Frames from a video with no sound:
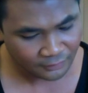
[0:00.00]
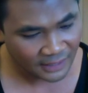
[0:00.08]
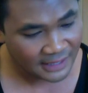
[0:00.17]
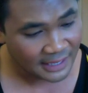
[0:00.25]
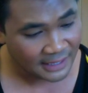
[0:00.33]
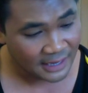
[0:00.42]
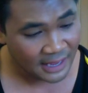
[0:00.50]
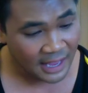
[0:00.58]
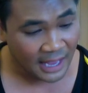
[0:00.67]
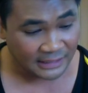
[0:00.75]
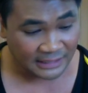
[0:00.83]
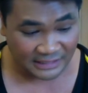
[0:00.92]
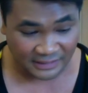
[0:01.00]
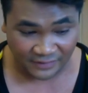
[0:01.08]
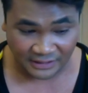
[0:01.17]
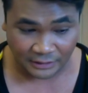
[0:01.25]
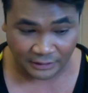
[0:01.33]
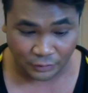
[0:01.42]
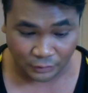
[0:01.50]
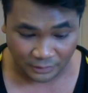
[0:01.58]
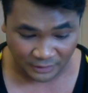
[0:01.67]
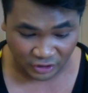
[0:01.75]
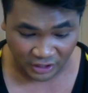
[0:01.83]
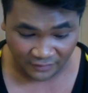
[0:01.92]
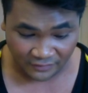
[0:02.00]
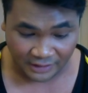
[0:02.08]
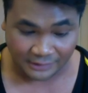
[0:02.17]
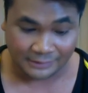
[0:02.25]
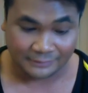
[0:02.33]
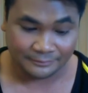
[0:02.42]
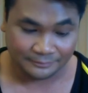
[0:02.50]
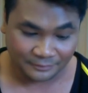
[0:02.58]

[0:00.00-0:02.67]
And then Elizaveta Tuktamysheva's